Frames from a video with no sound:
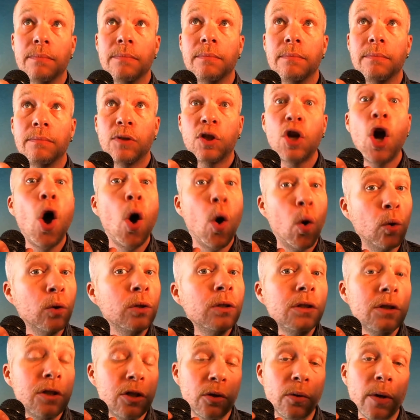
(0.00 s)

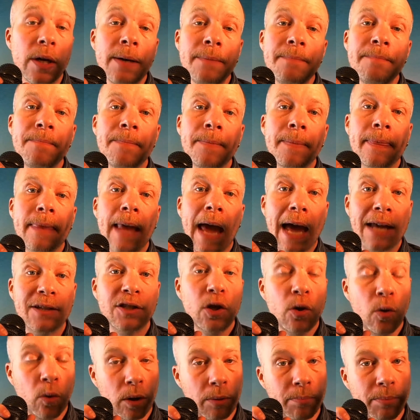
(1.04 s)
tone to it, has a
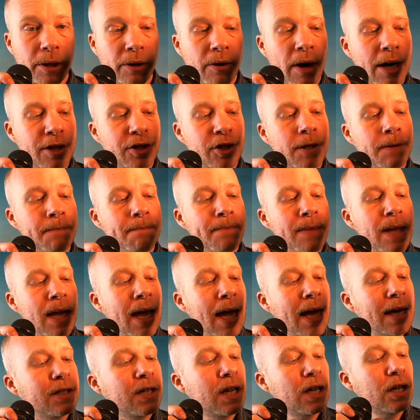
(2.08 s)
chord progression,
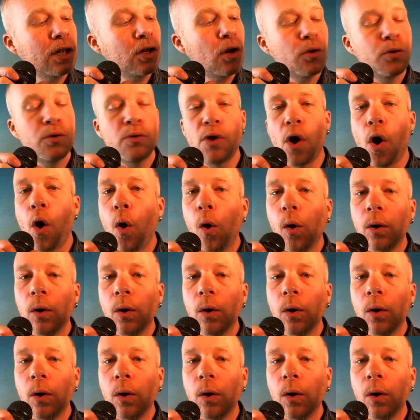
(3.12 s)
and it's going to go through the whole